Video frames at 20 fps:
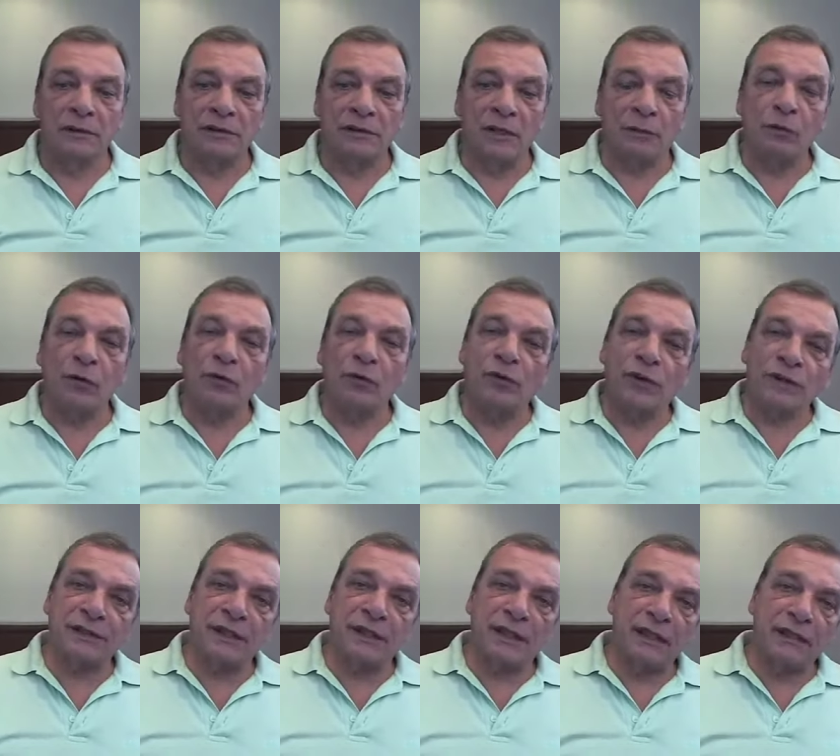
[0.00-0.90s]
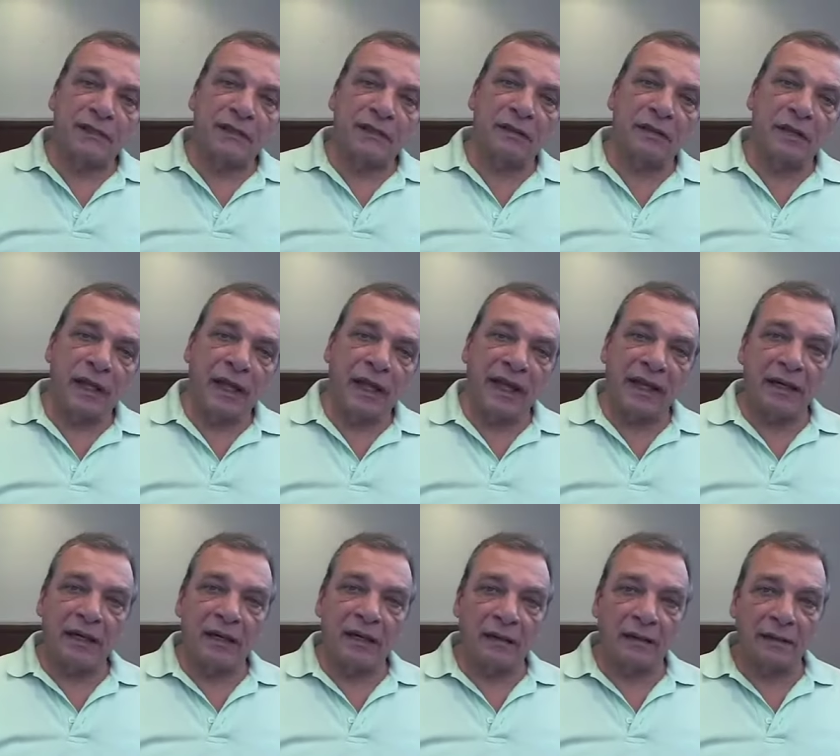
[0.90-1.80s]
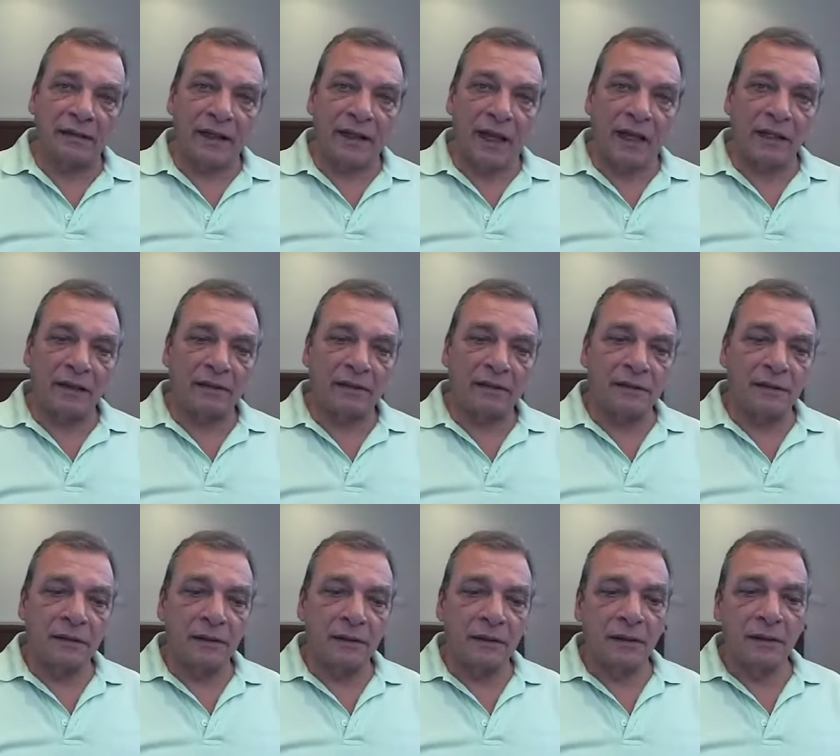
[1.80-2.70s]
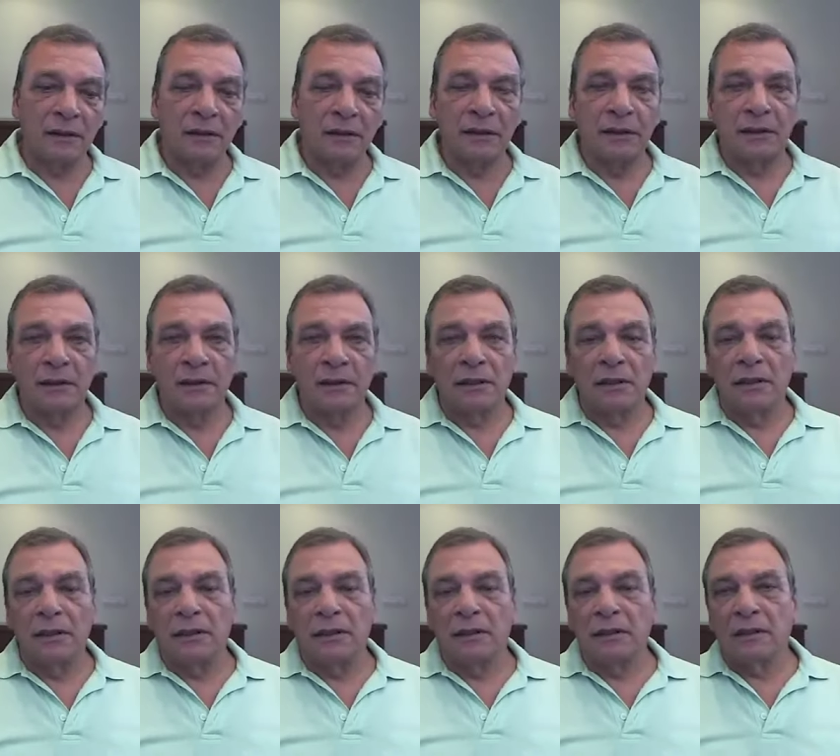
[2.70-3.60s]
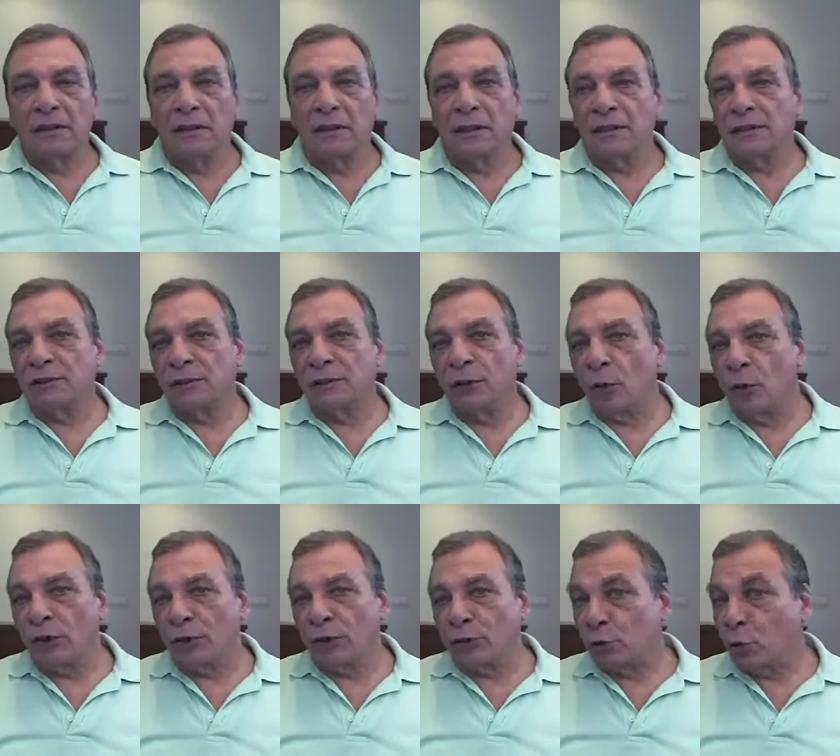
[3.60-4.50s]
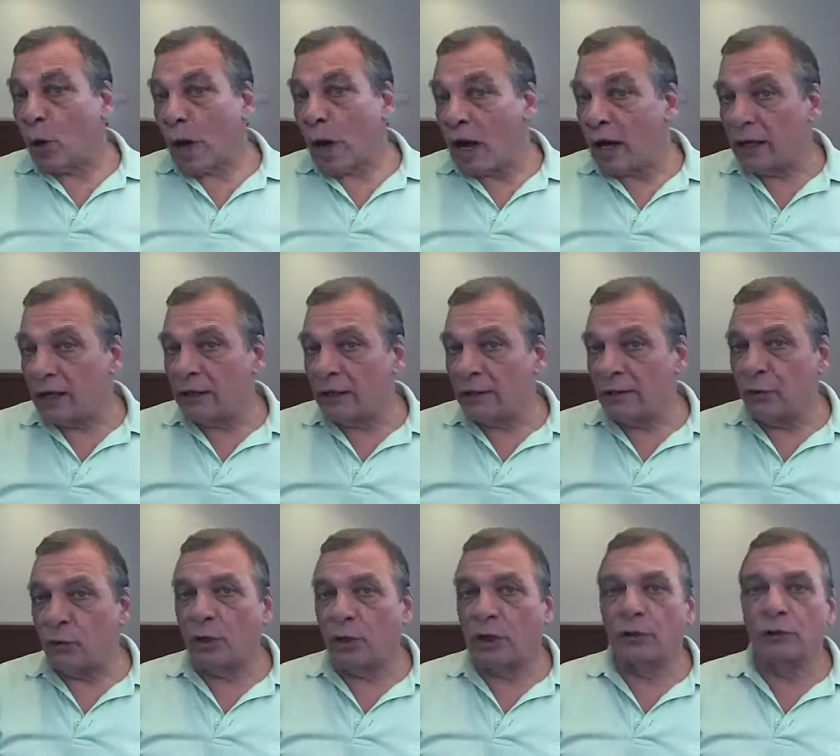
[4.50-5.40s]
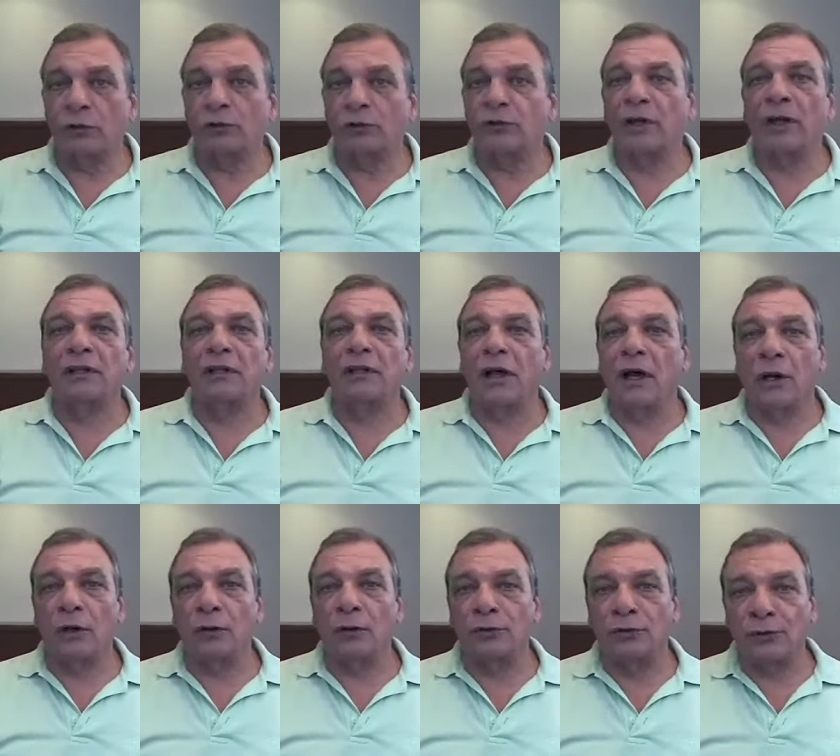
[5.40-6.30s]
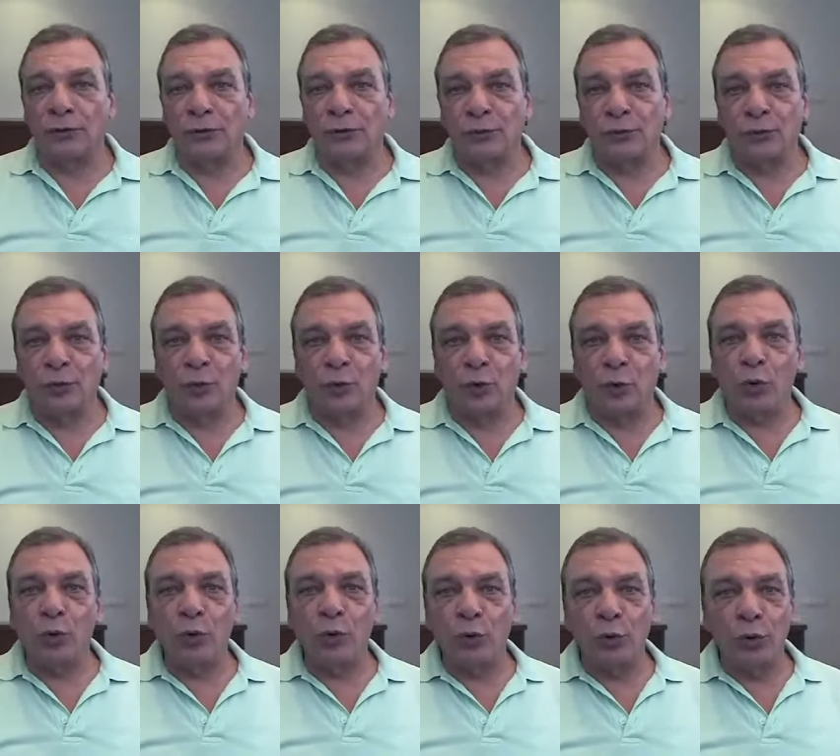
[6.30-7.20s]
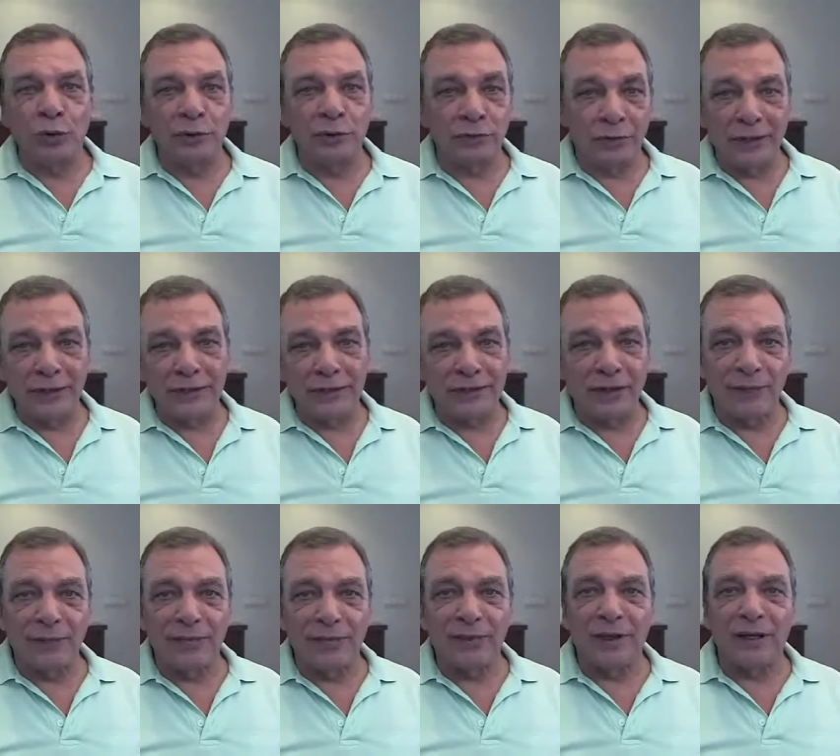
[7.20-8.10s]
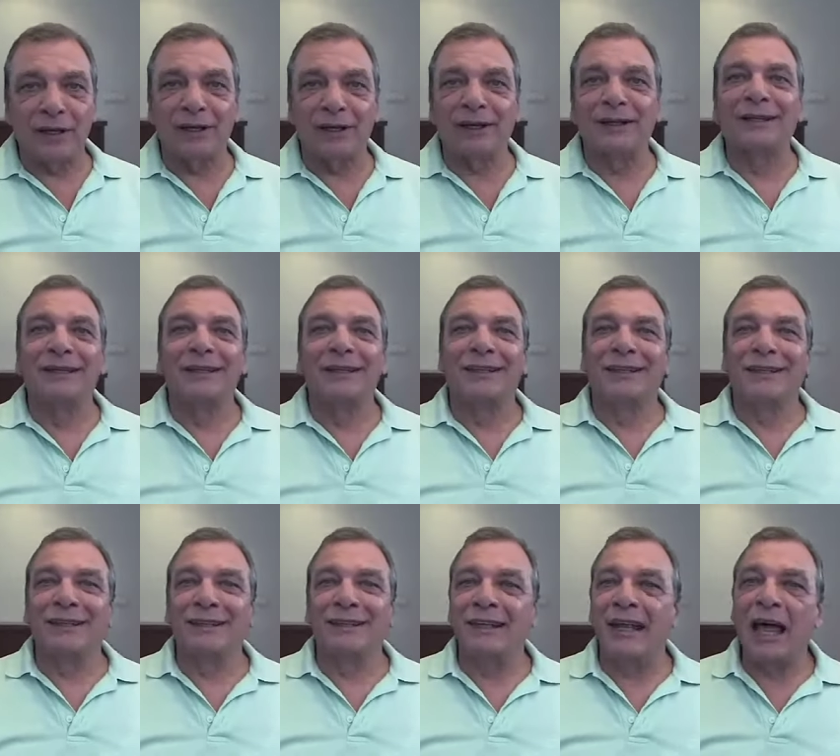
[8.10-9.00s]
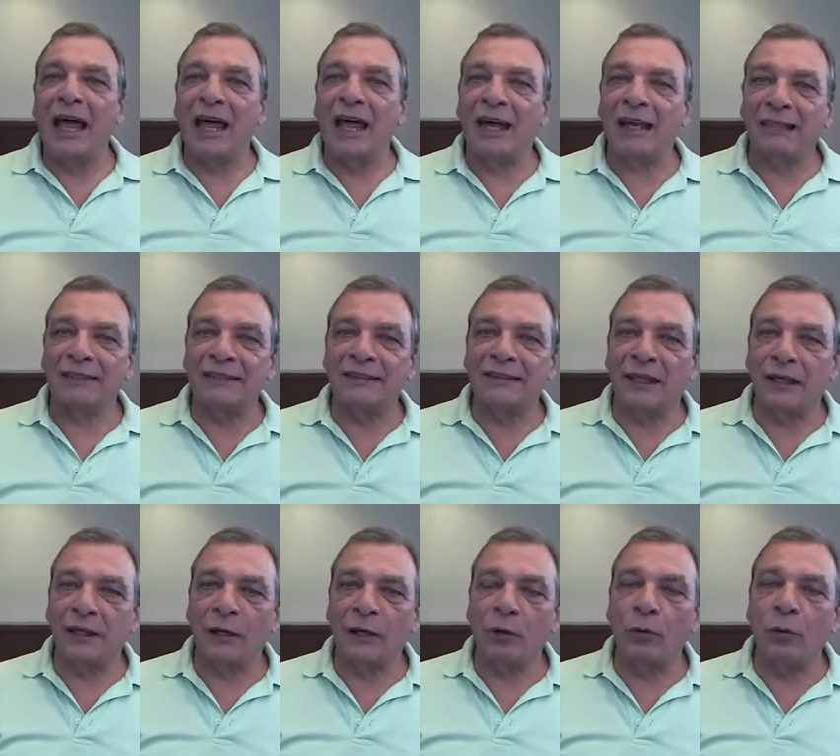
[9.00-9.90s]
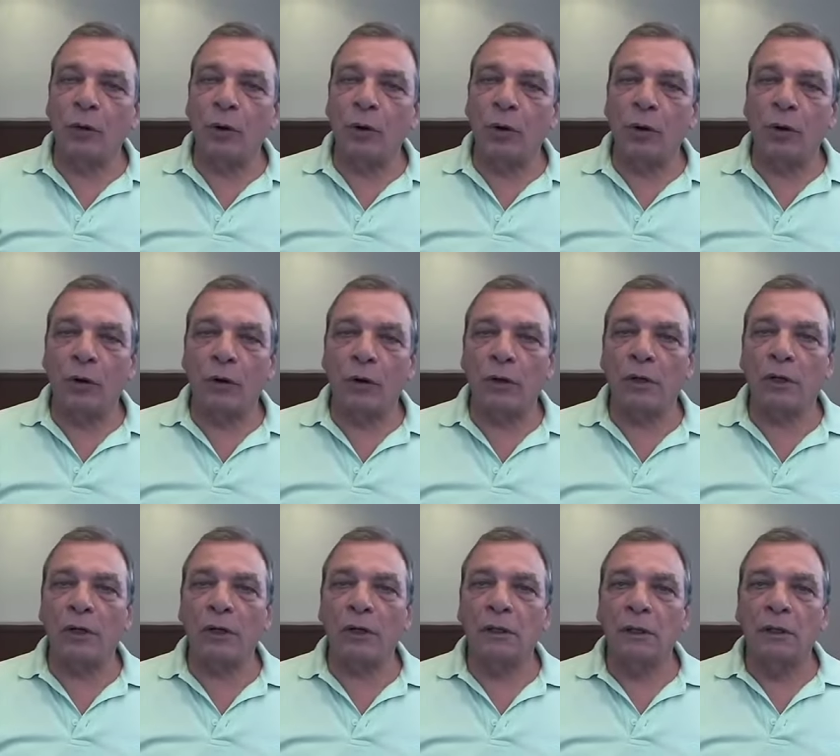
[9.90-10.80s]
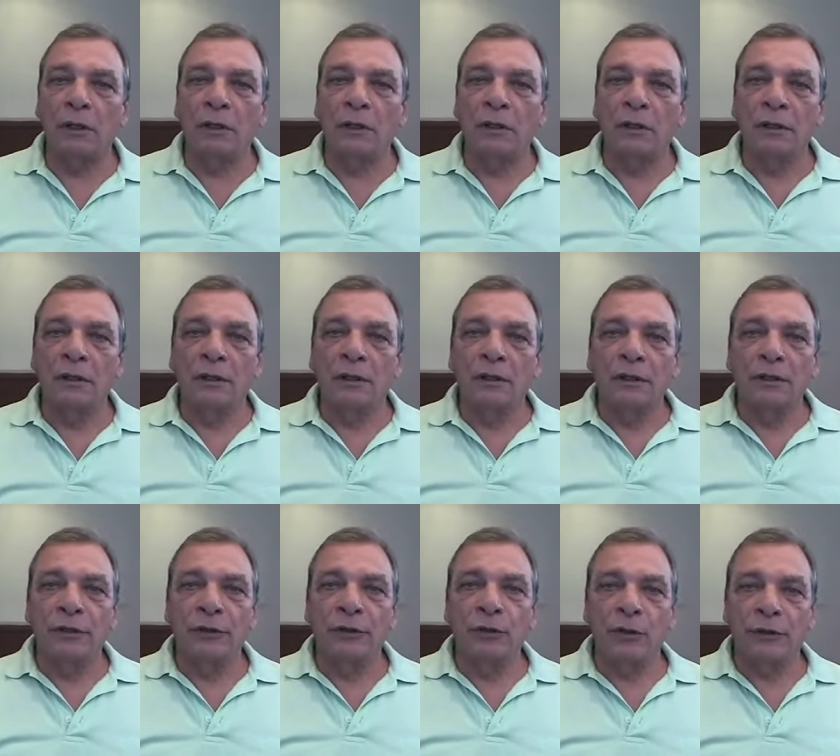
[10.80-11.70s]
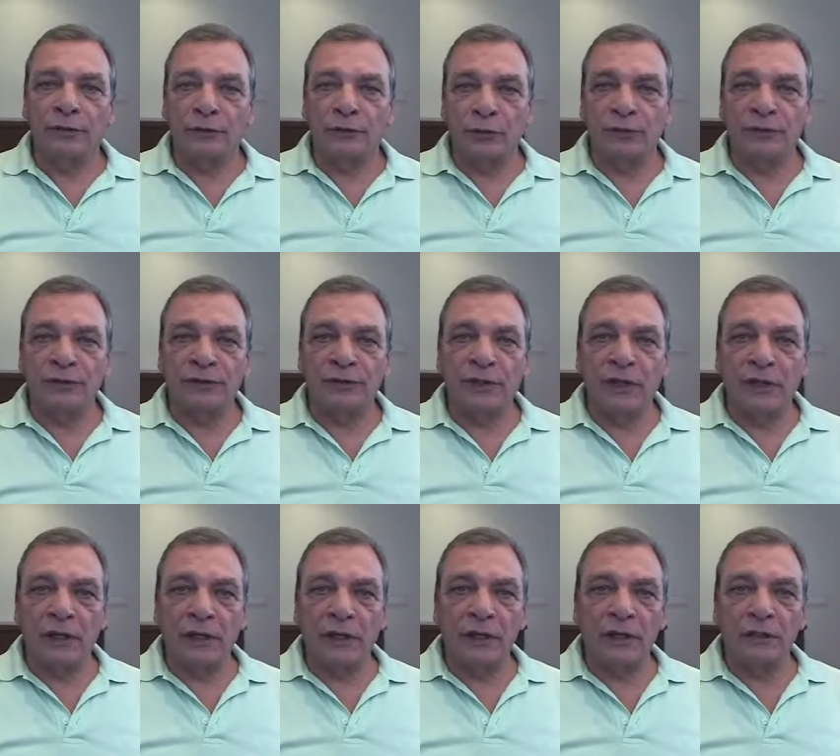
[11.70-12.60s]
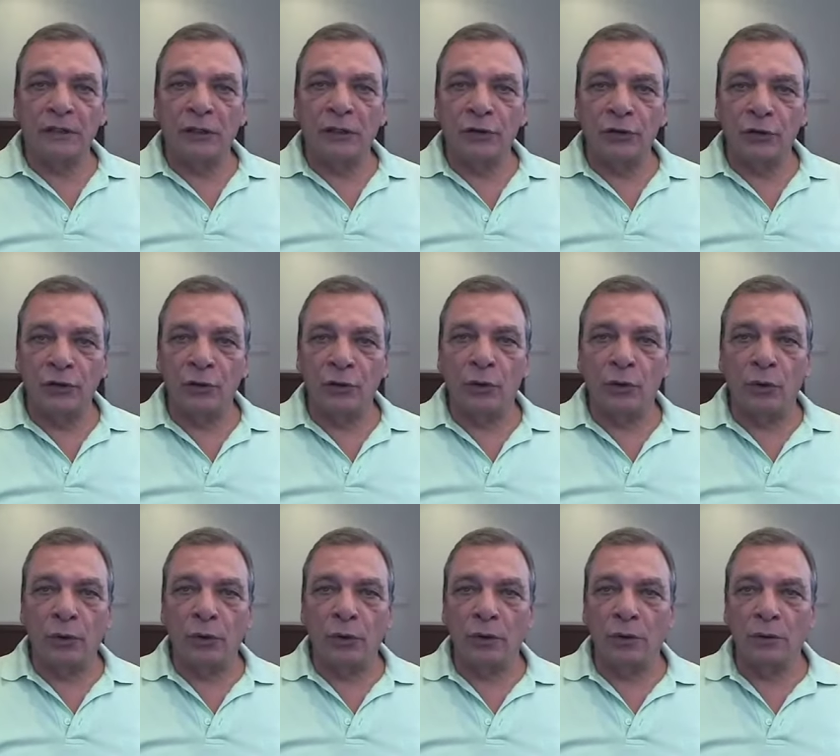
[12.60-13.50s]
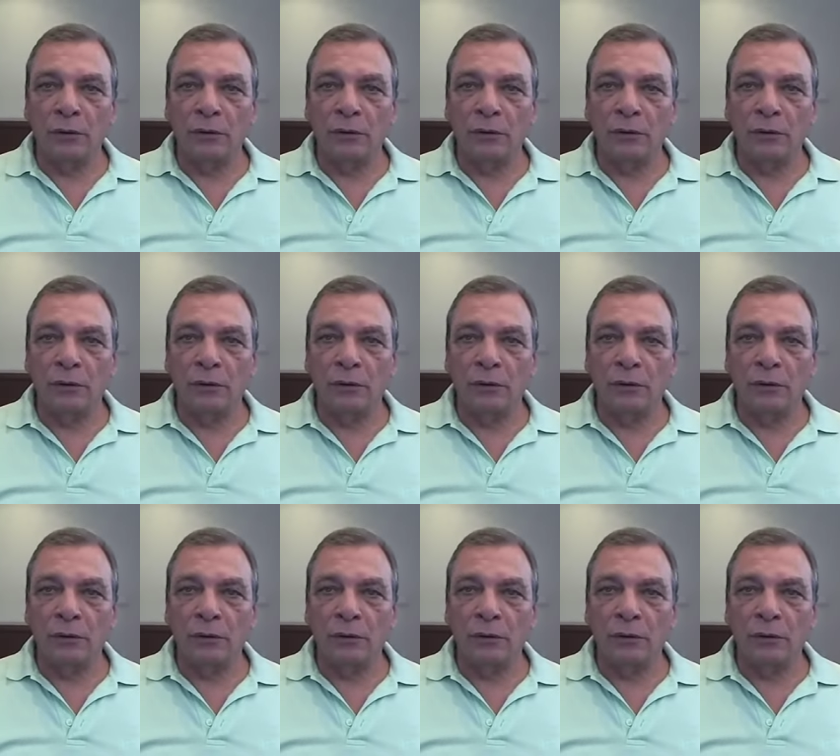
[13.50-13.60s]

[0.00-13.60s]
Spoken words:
Some of us get anger attacks. There is nowhere to hide. You cannot run out to cool, drink something, relax, take a walk. You have to stay and endure.